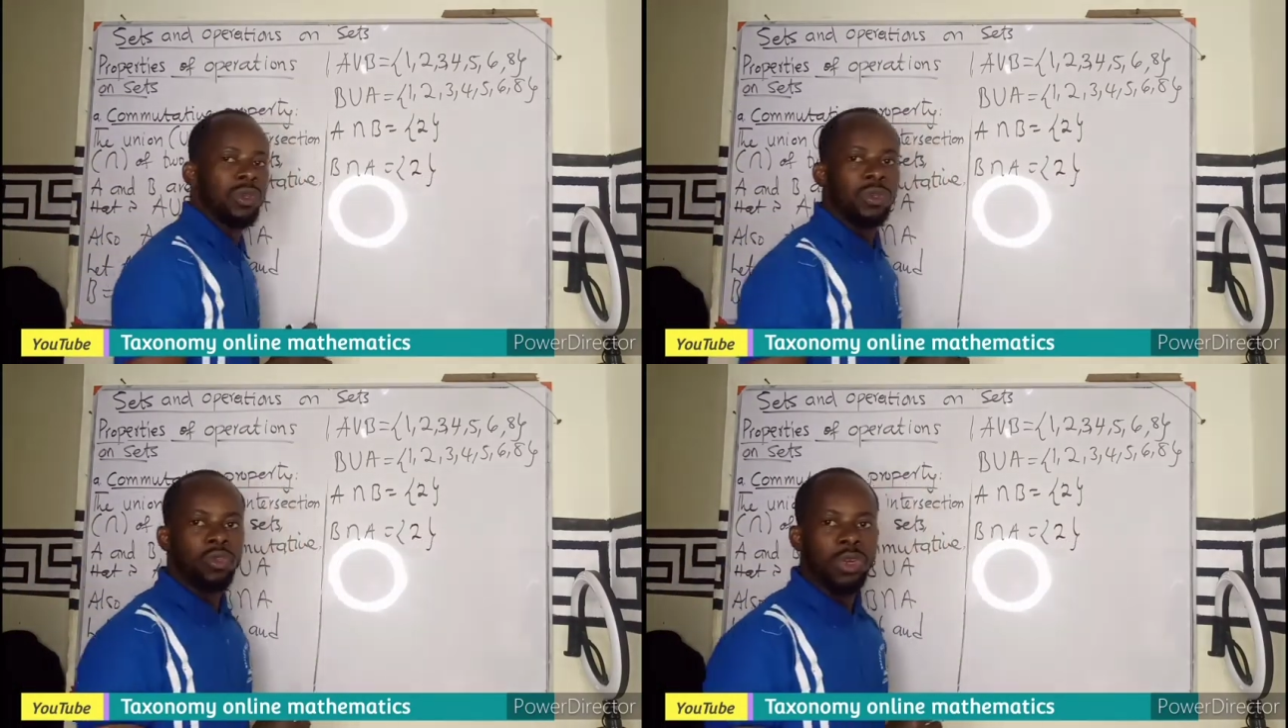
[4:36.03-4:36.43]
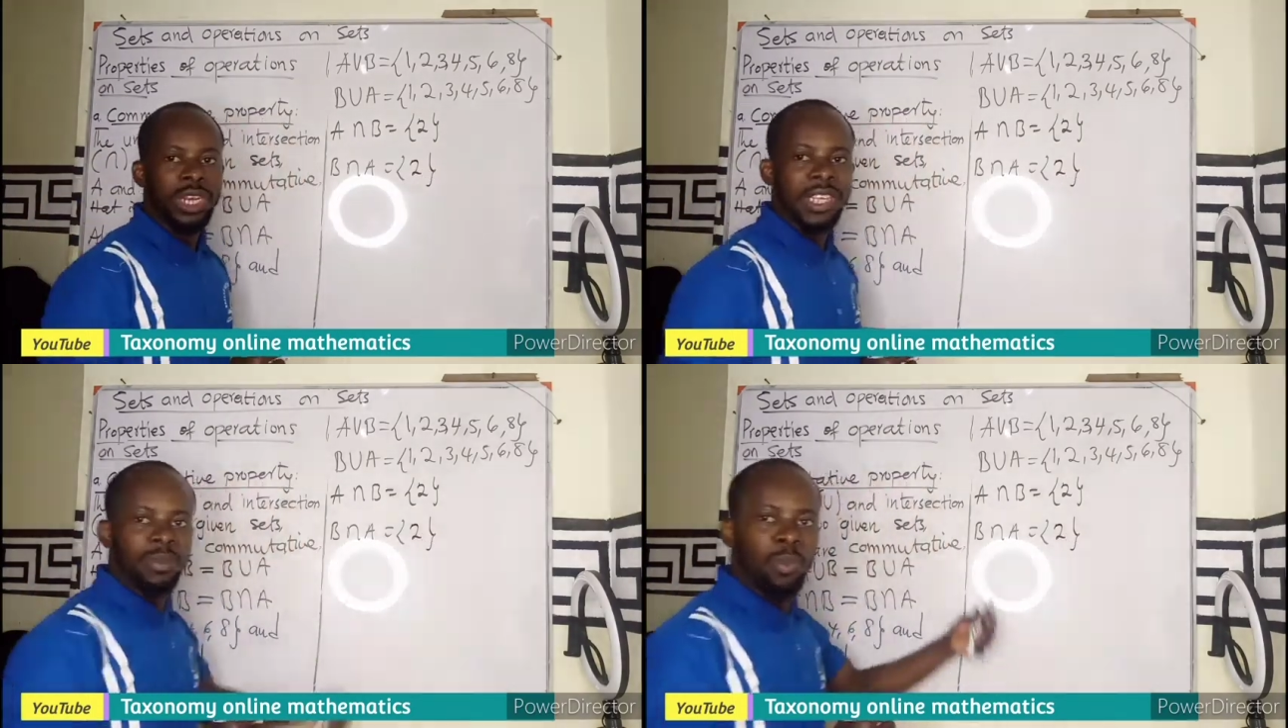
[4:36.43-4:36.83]
So
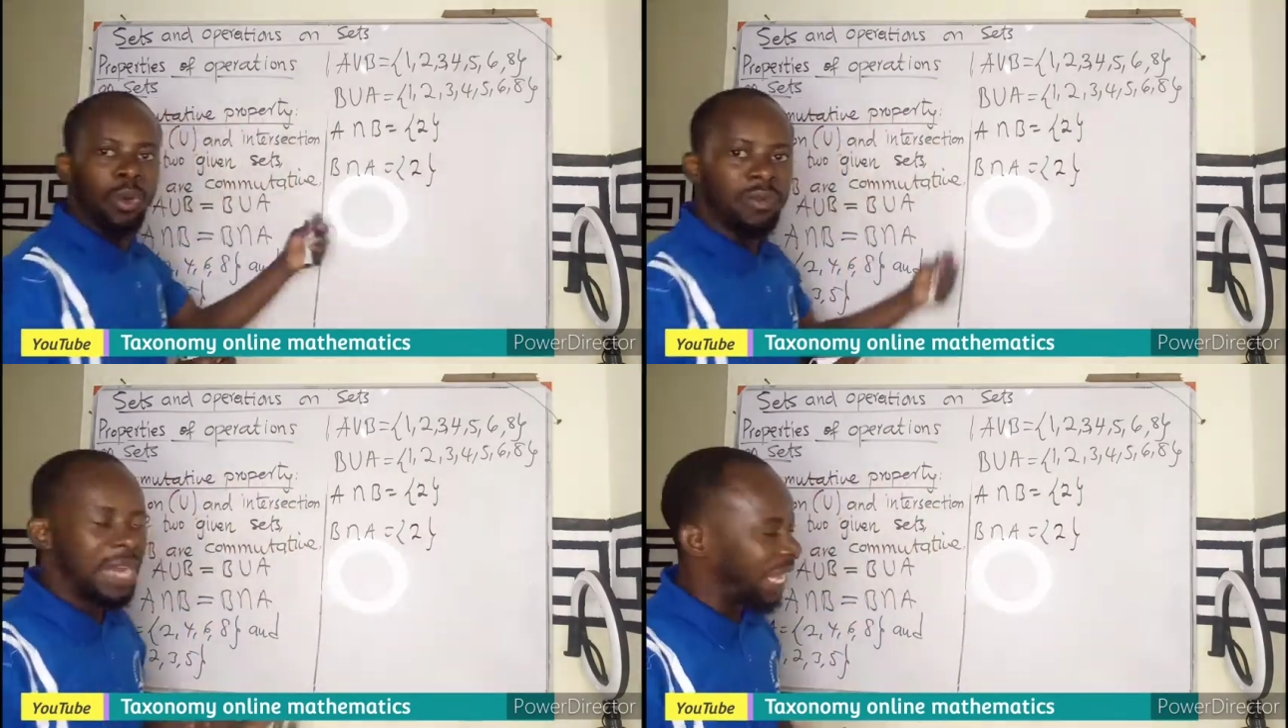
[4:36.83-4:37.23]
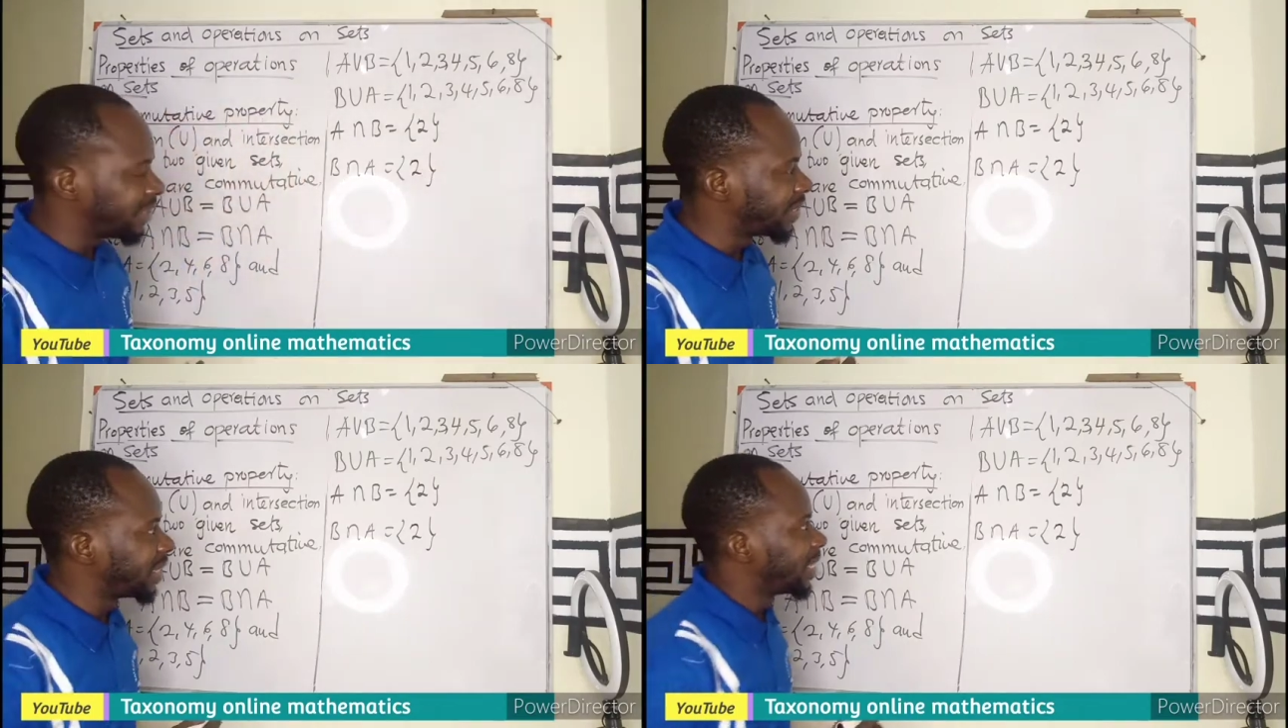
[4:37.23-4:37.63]
this proves that